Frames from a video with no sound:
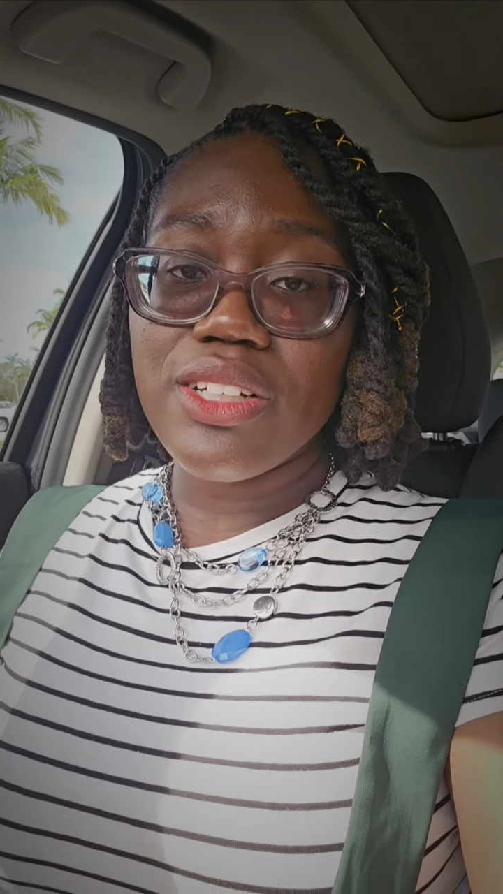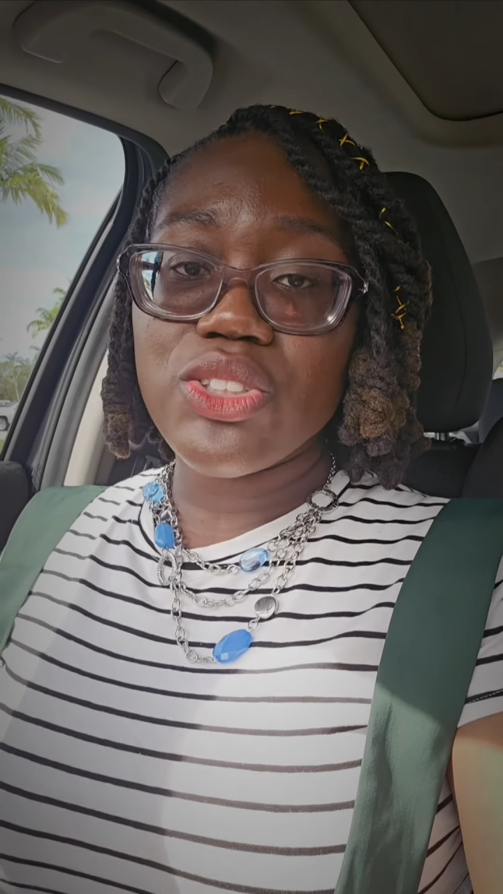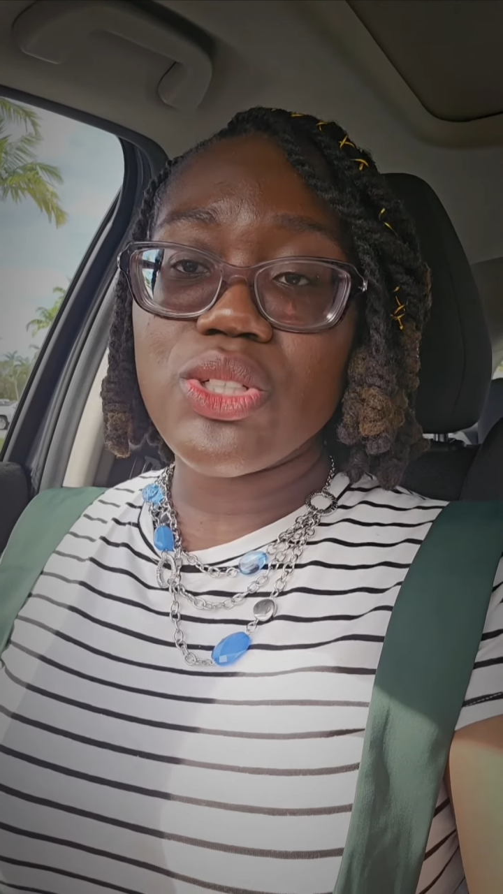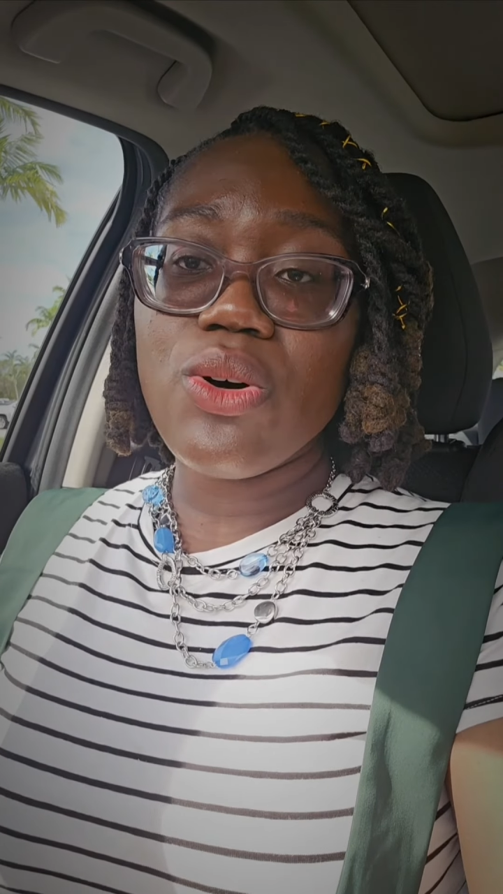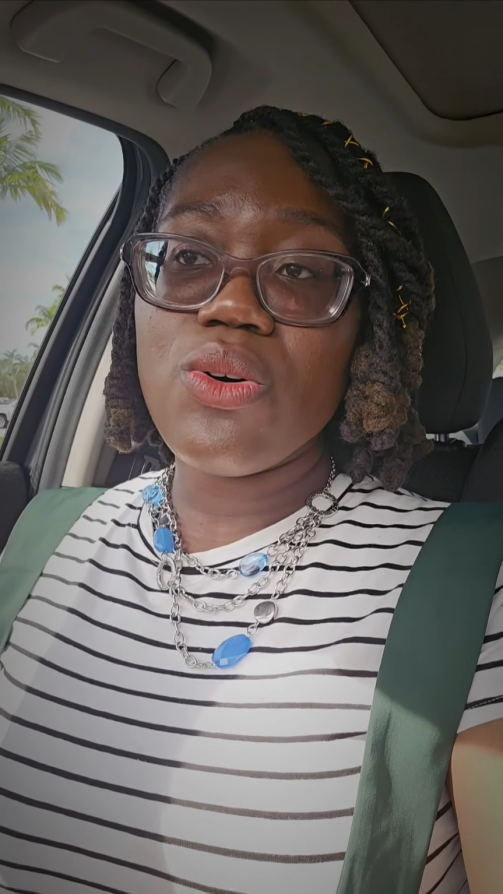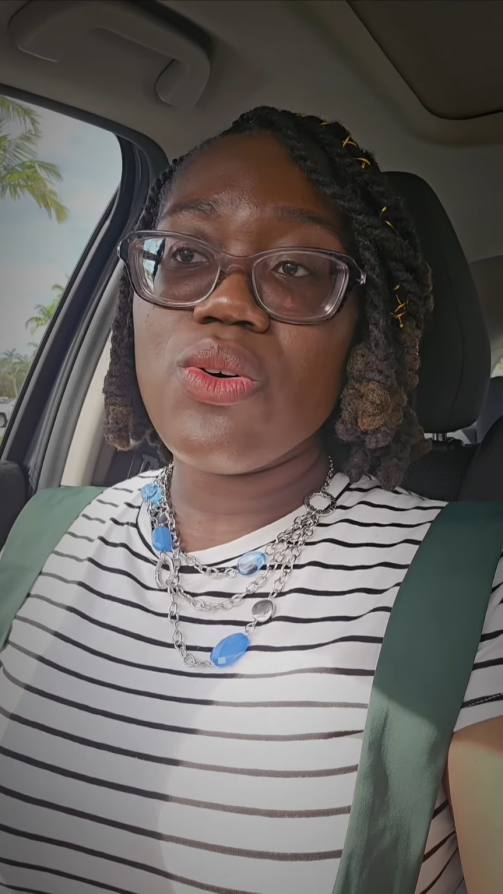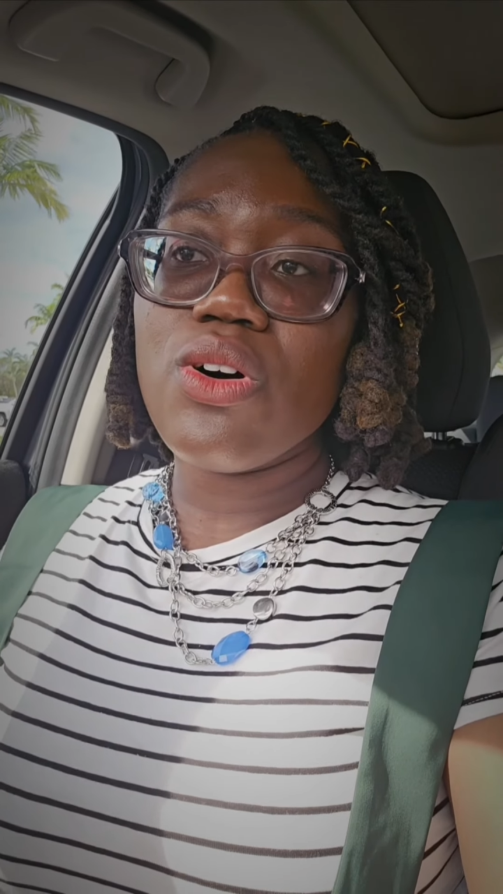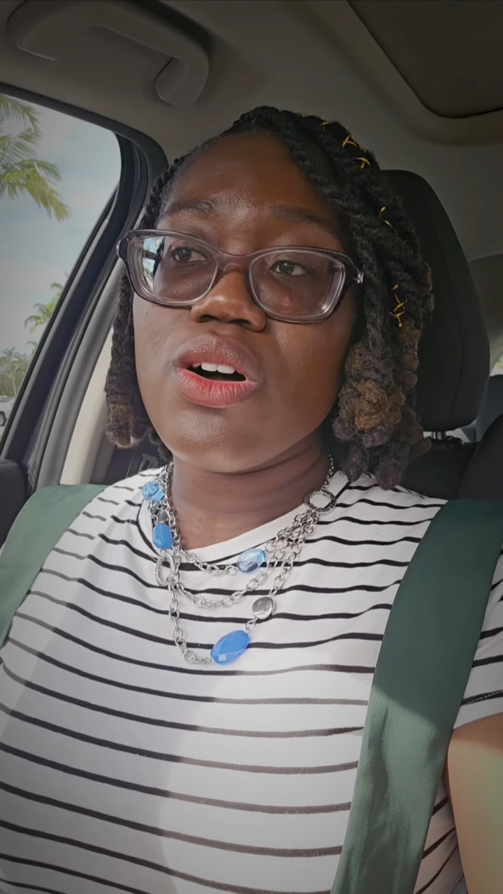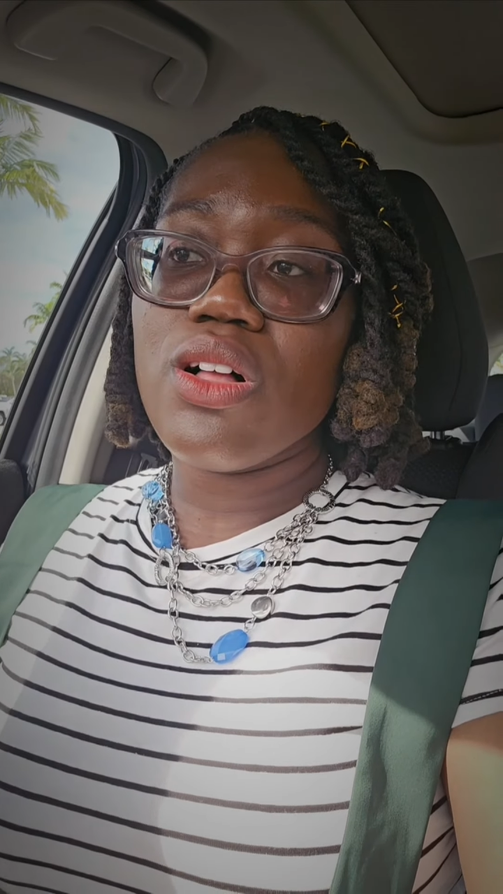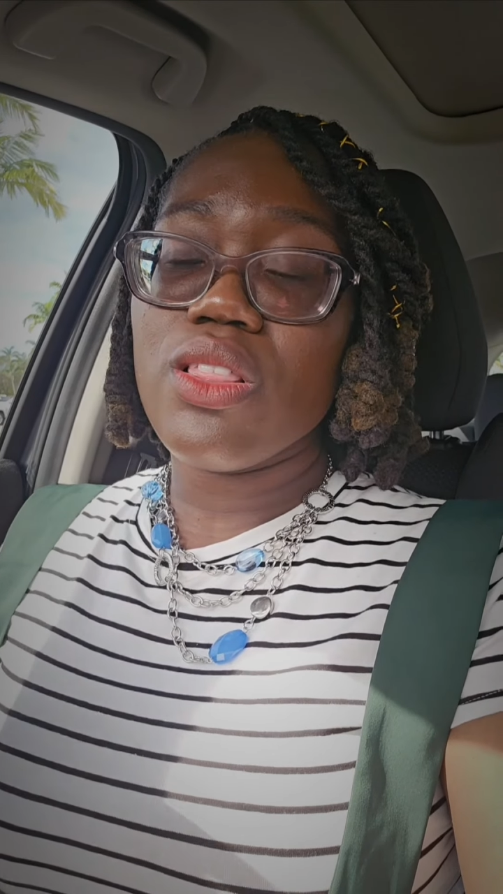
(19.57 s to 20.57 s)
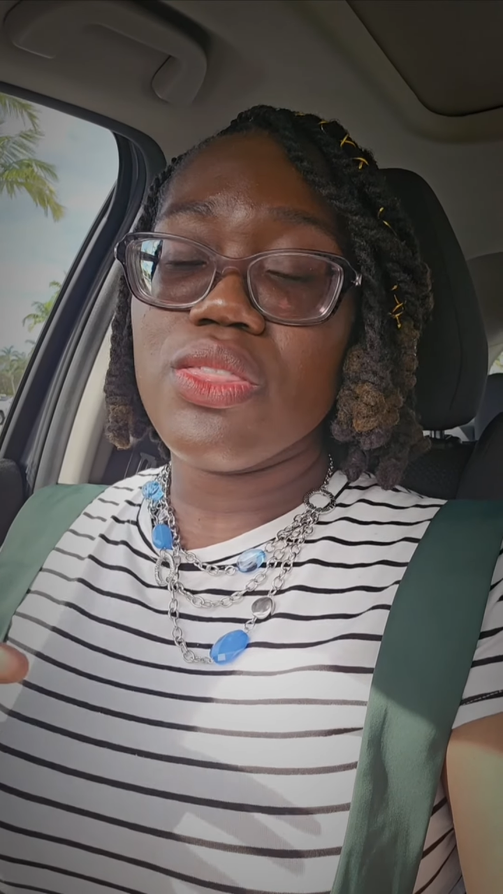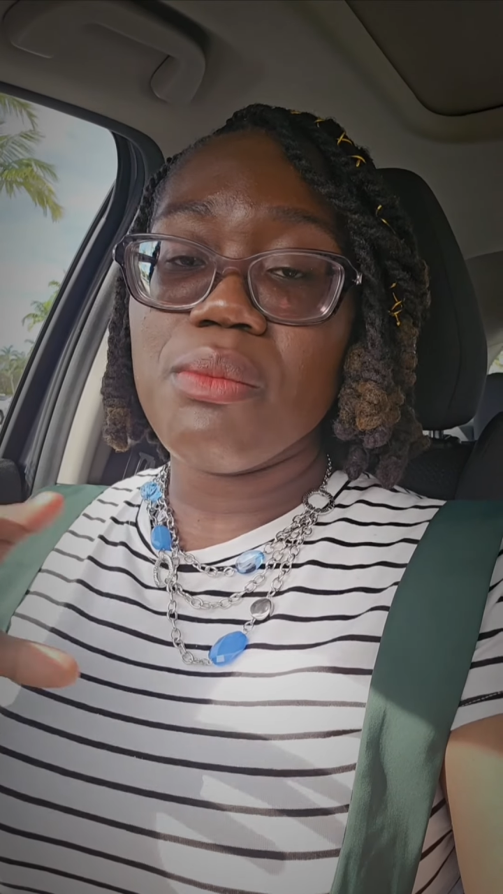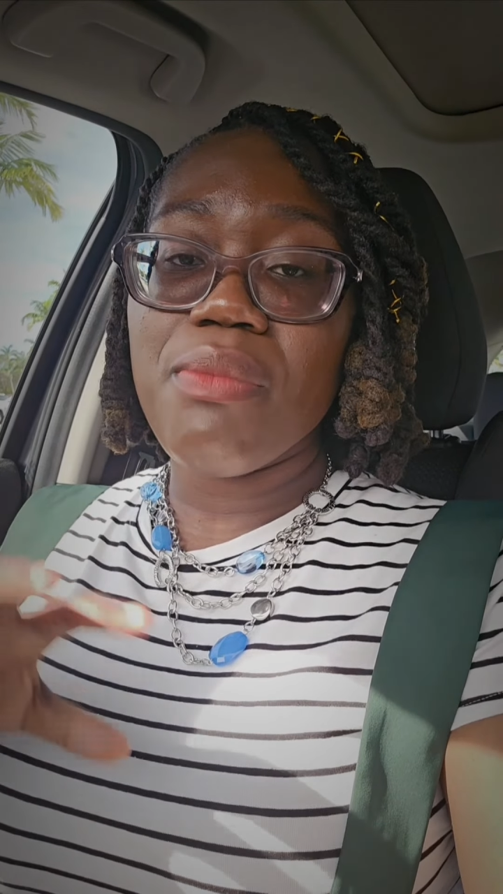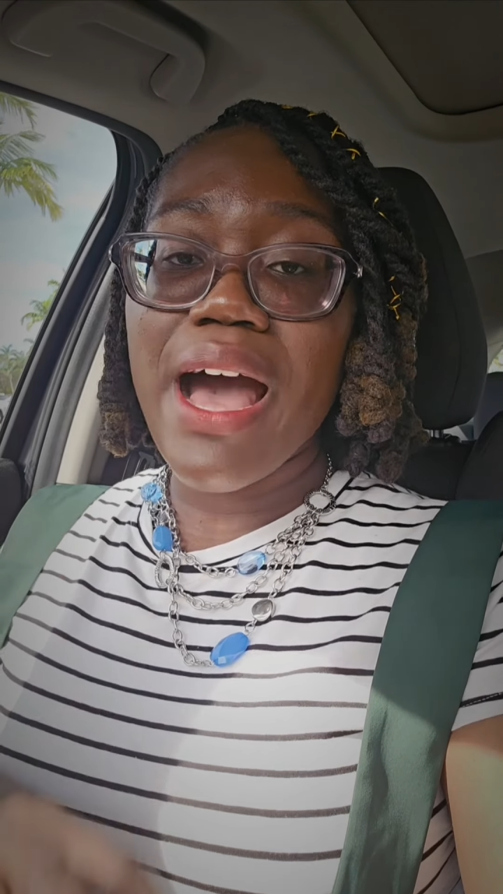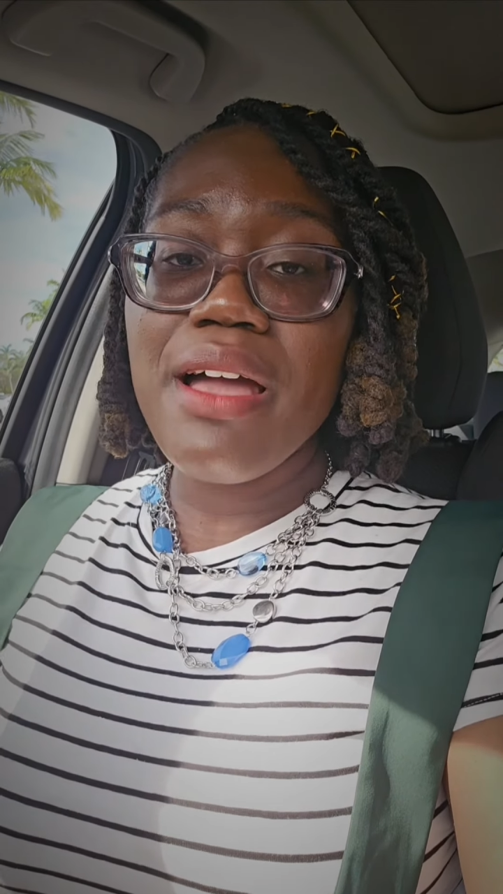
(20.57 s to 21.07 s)
So
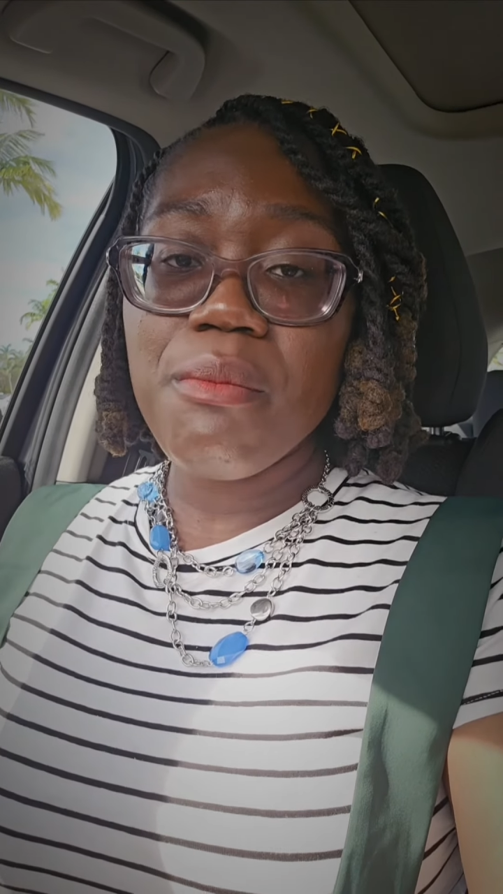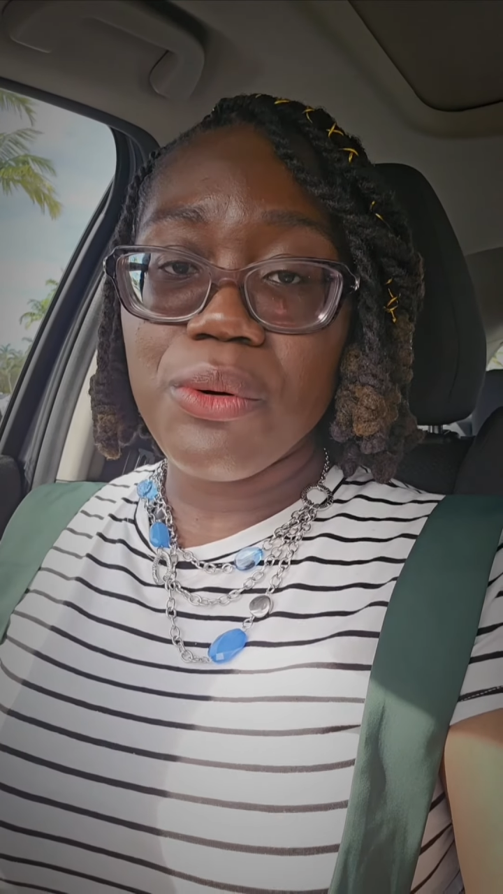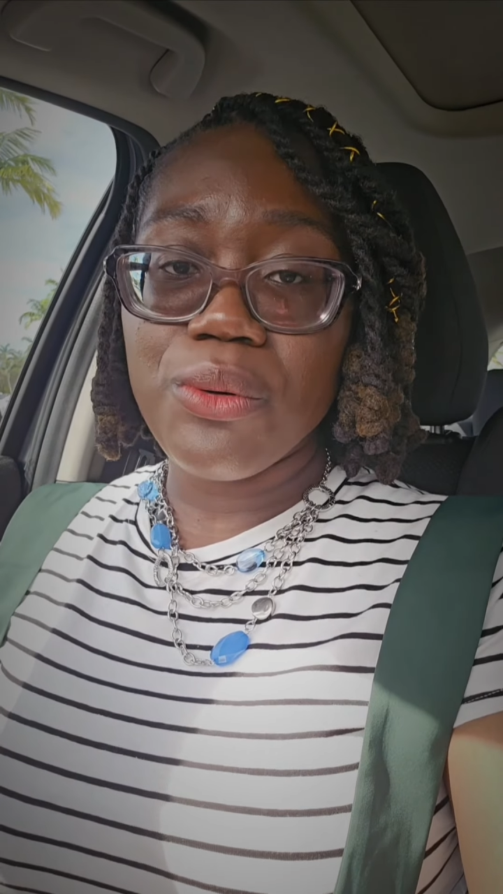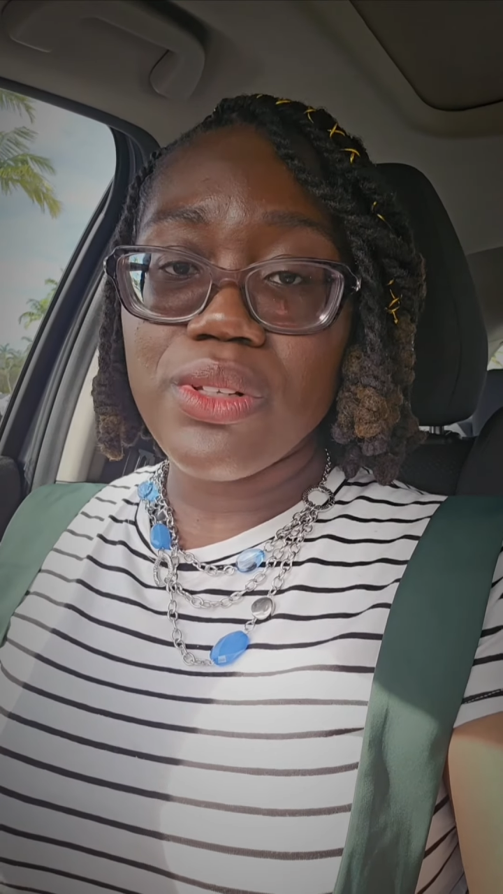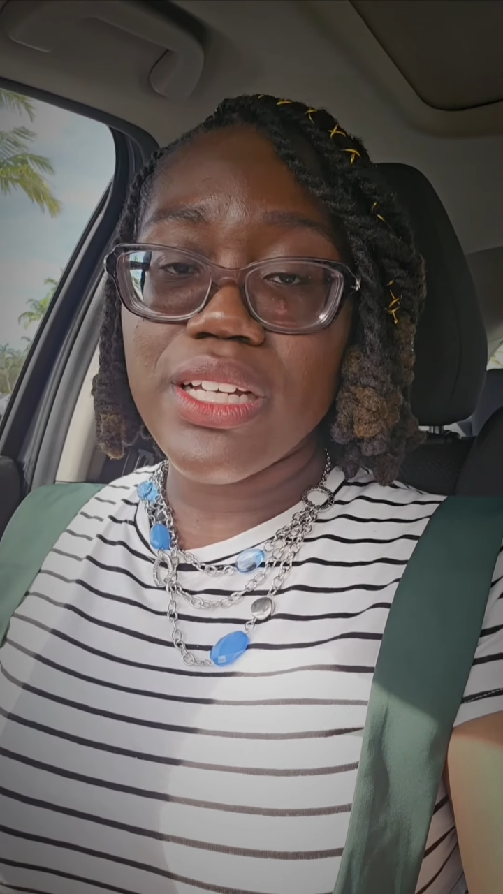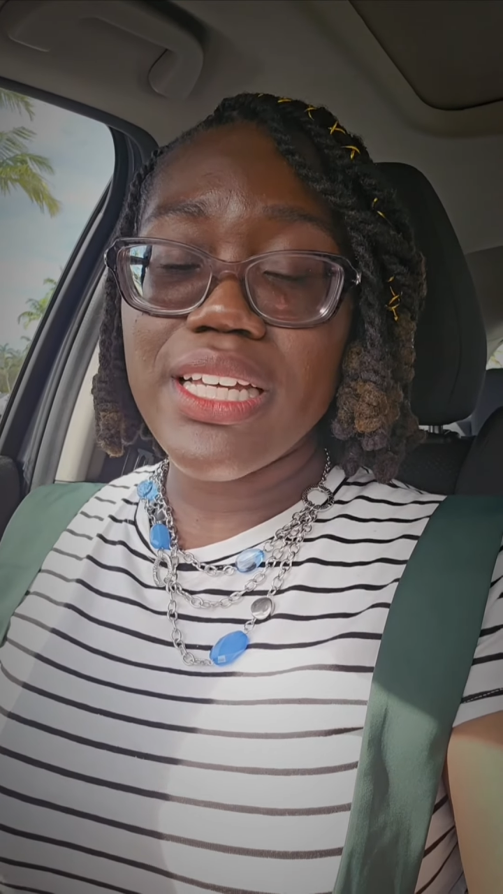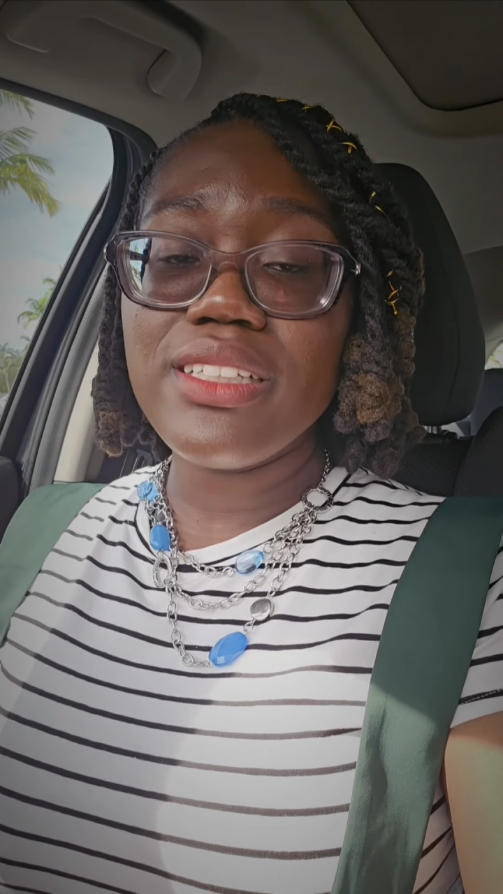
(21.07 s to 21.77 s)
the Bible